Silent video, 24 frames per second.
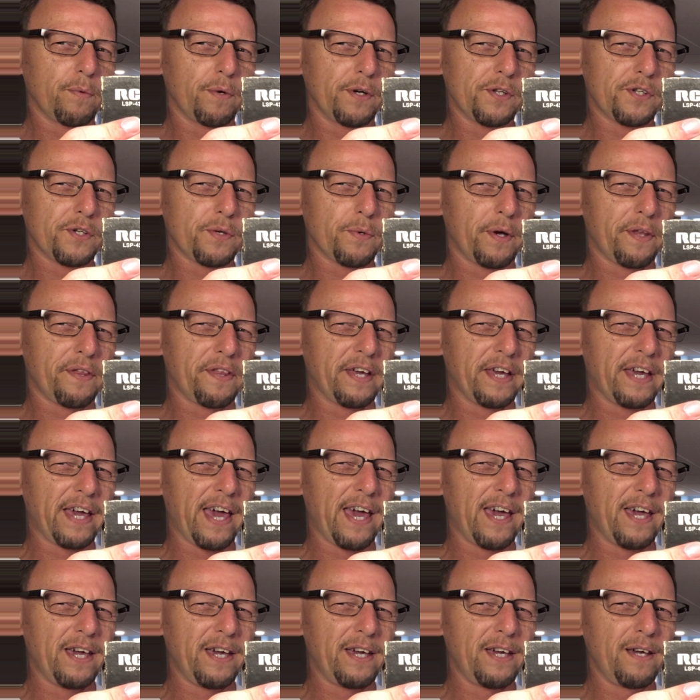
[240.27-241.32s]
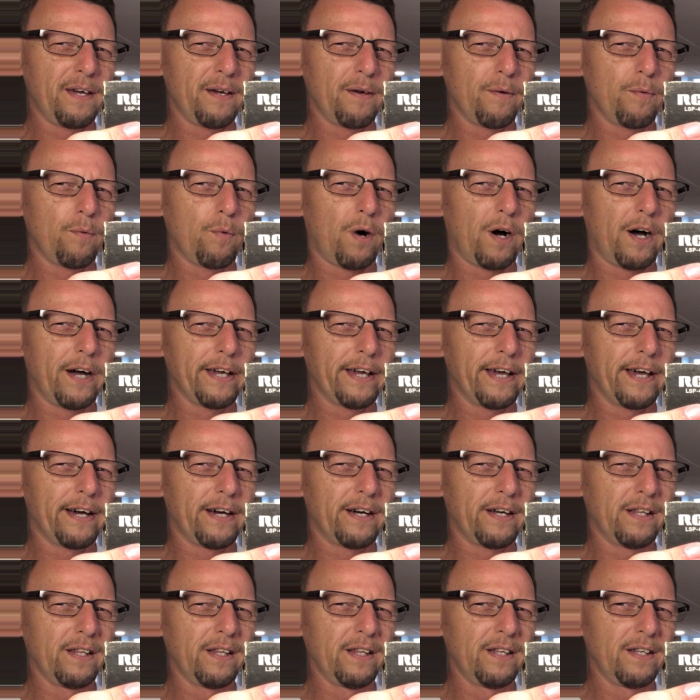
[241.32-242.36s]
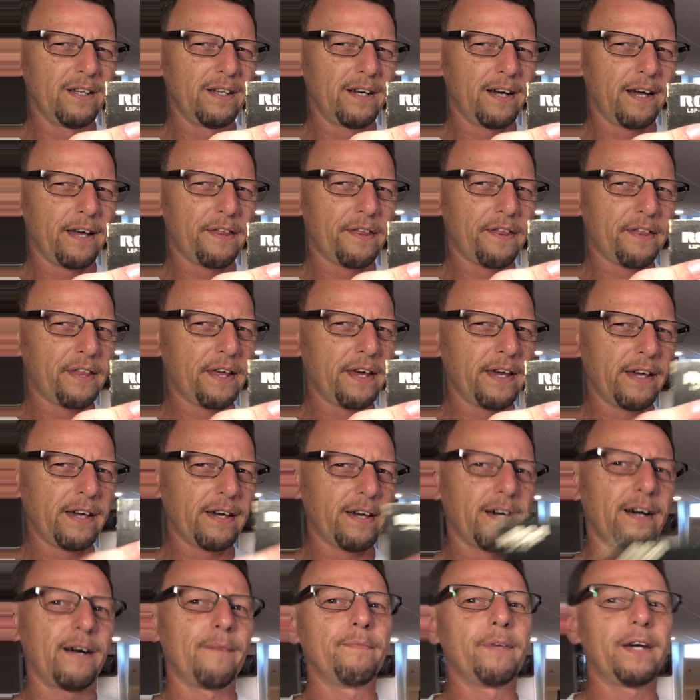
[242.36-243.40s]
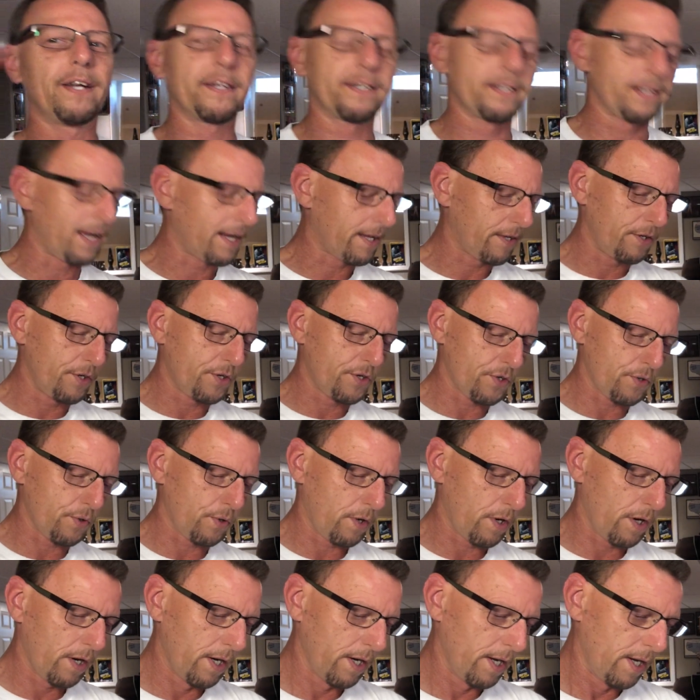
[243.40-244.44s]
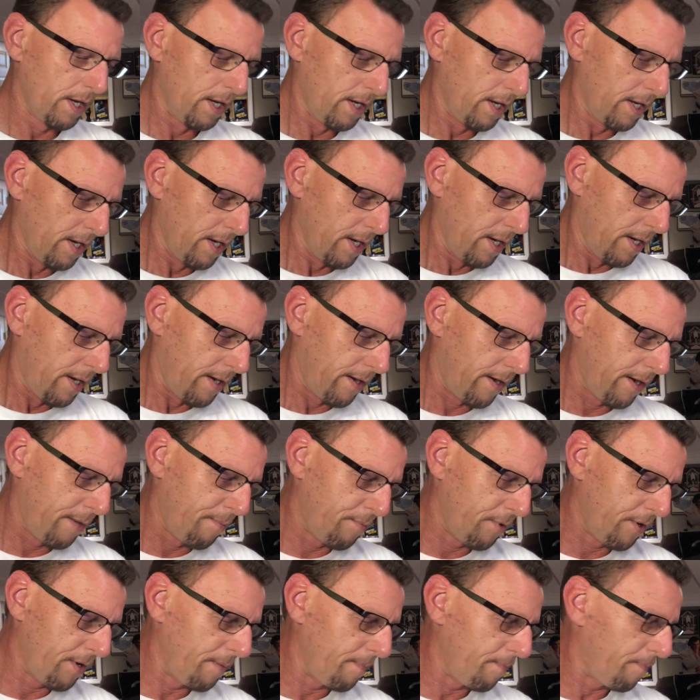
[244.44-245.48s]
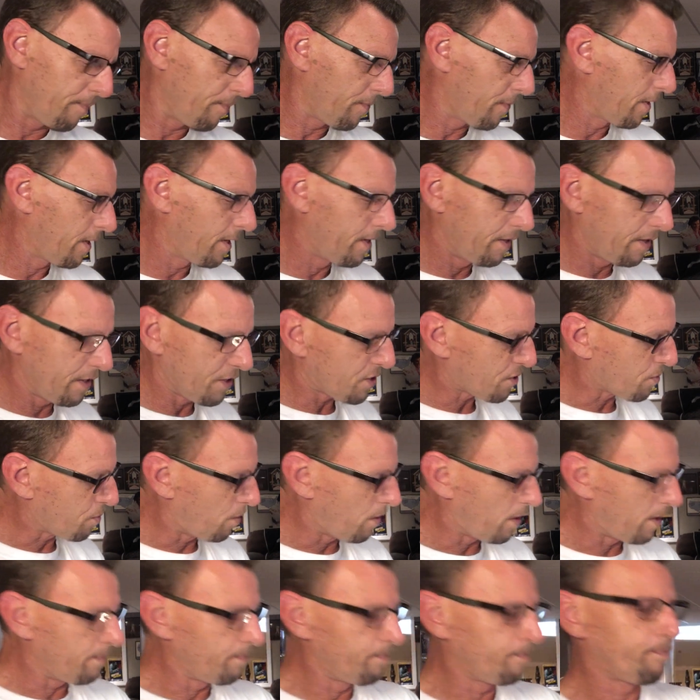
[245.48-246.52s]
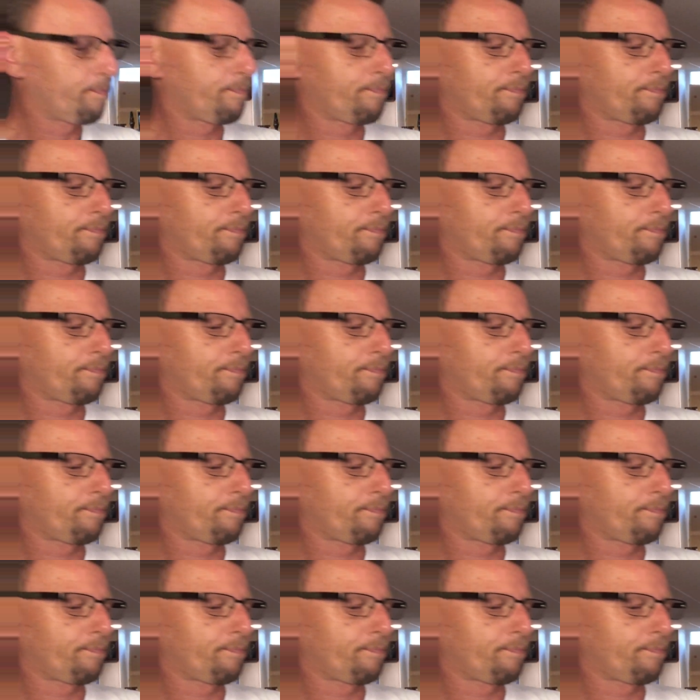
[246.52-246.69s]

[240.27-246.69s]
it went to, I think, AYL, I think. I'm not exactly sure. All right, but in this one,